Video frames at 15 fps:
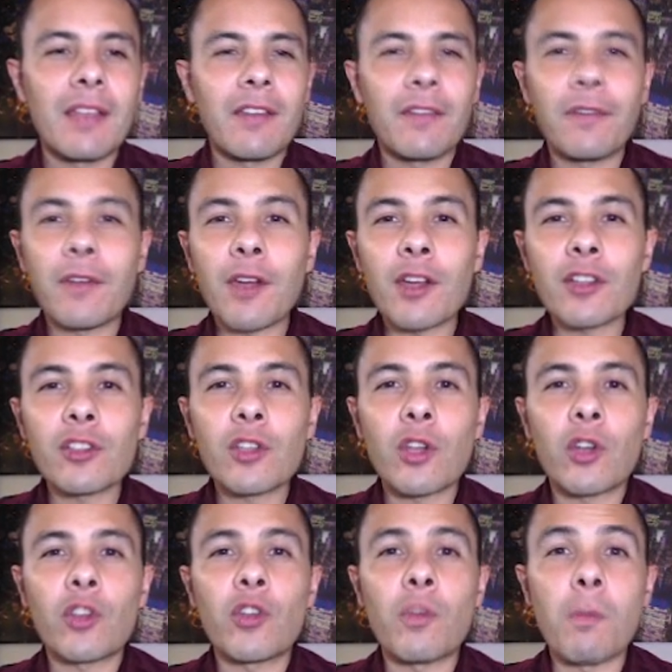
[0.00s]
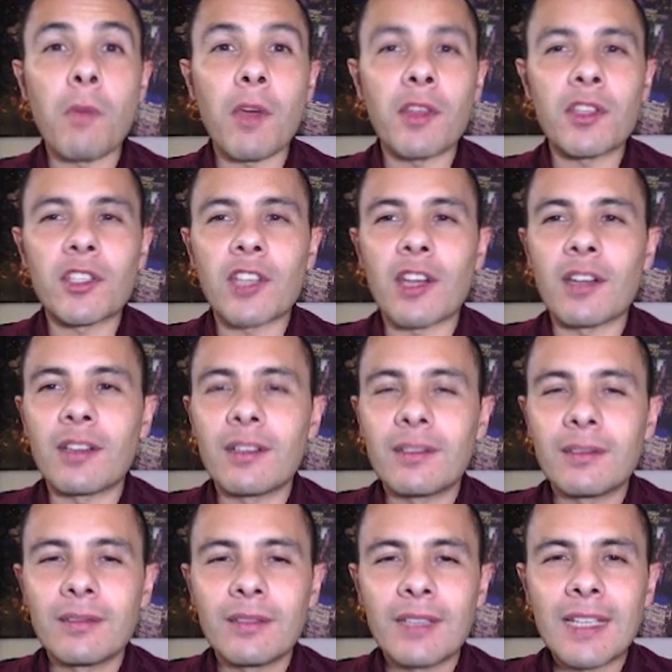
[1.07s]
First, go to your month chart.
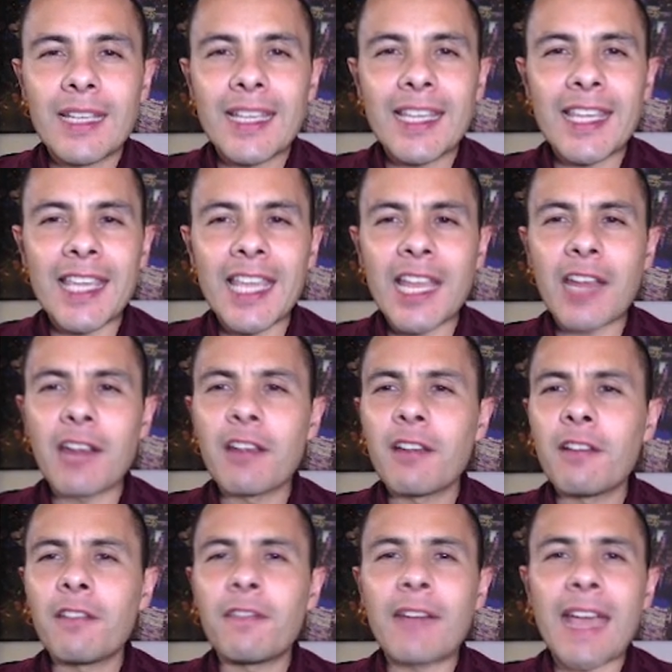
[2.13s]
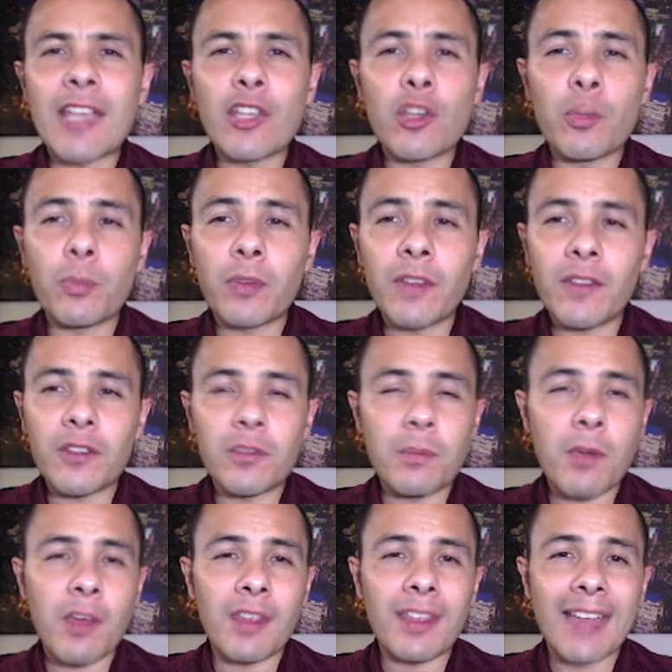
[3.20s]
Here, find your previous
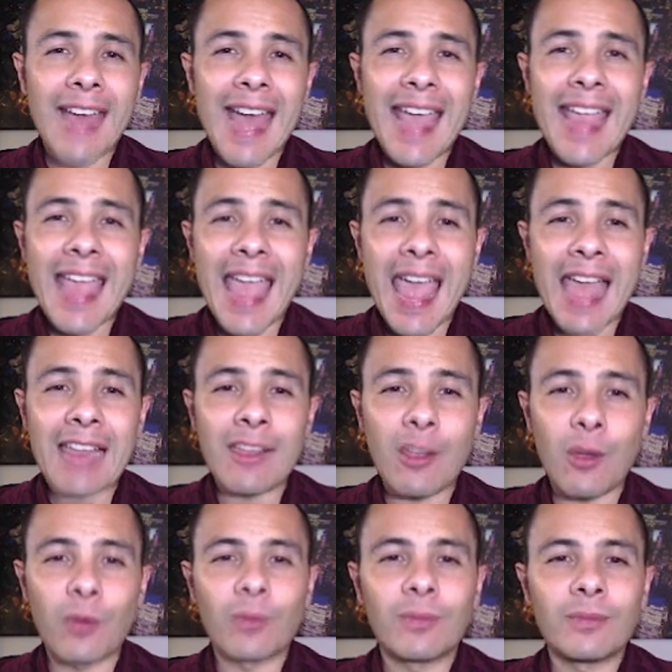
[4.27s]
month high and low.